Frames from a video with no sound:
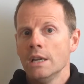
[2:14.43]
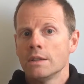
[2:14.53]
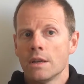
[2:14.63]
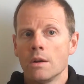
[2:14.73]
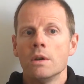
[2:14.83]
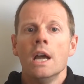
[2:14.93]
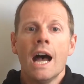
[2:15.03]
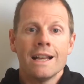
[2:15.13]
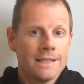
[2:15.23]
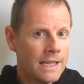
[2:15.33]
So
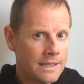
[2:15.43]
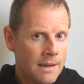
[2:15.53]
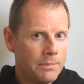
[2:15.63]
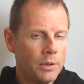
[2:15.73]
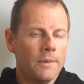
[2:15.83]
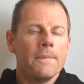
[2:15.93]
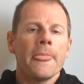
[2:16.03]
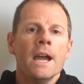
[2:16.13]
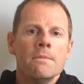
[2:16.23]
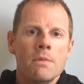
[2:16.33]
as an example,
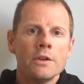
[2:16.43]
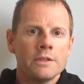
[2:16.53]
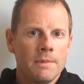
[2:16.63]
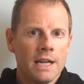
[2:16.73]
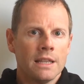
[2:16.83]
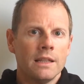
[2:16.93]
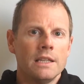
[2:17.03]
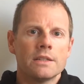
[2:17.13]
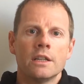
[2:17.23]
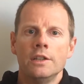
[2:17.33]
most of my
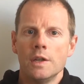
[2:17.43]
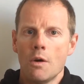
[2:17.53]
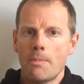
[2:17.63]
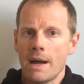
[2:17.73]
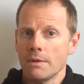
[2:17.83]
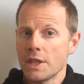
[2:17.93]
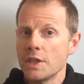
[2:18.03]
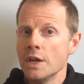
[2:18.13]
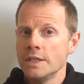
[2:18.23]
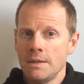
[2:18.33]
athletes can do about
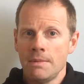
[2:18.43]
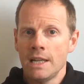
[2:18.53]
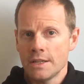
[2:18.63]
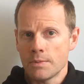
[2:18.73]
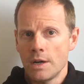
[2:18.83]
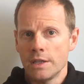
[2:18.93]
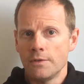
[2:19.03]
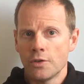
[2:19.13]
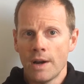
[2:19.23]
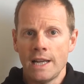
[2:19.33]
30 minutes worth
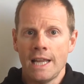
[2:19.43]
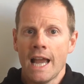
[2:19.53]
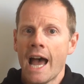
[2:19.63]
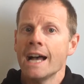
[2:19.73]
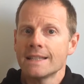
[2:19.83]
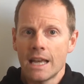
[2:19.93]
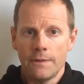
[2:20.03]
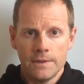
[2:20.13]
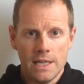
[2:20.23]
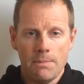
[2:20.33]
of training at
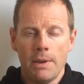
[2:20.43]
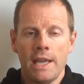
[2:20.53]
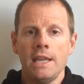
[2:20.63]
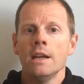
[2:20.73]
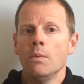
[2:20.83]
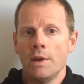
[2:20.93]
FTP